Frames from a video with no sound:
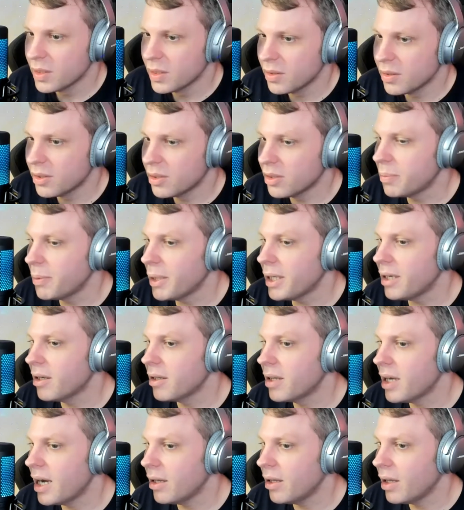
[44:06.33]
So speaking
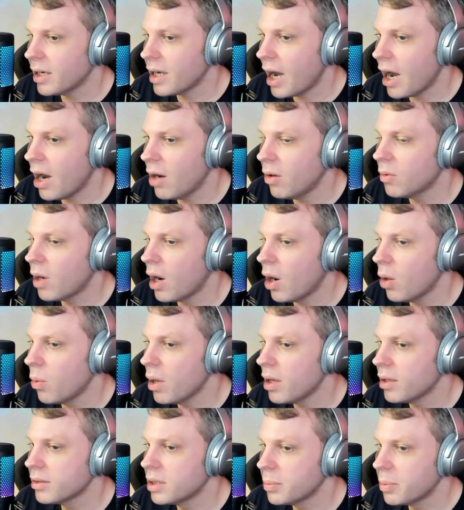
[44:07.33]
of that, like how
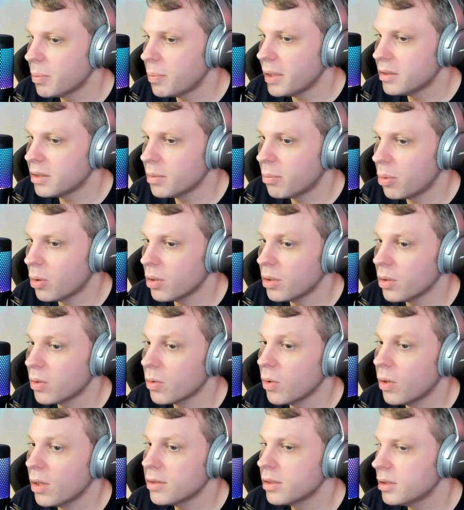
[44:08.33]
well is Supabase supported
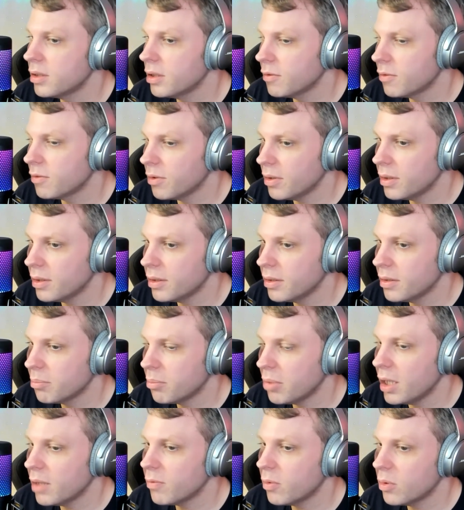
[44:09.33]
across the different
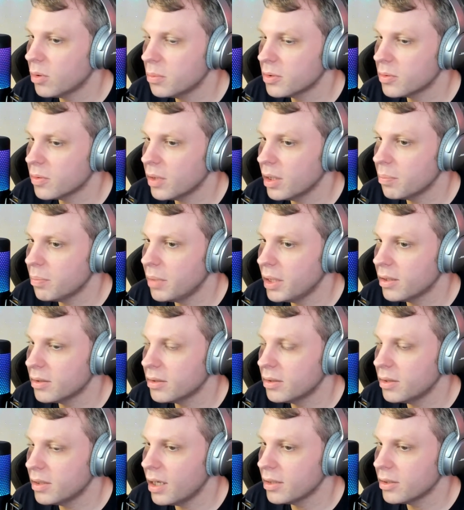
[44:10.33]
platforms, right?
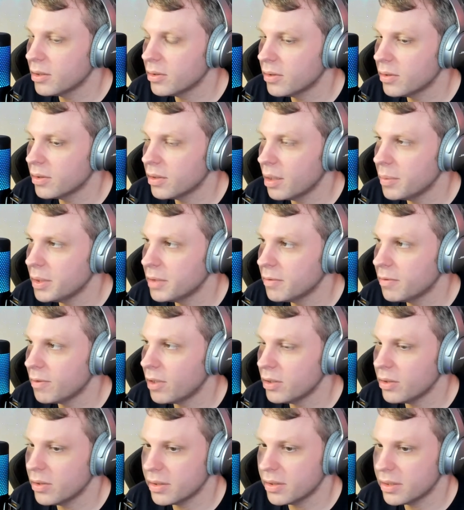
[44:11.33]
Because you guys are, I mean,
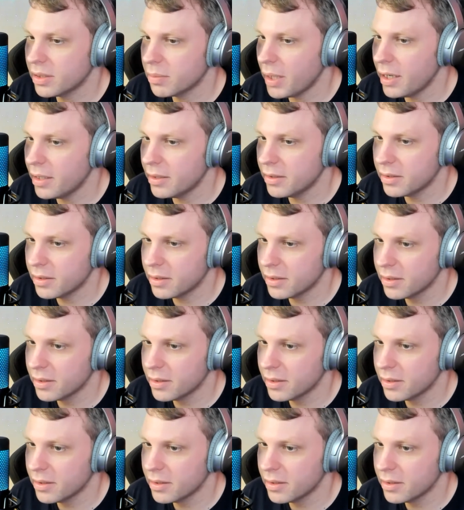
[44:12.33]
Flutter expands.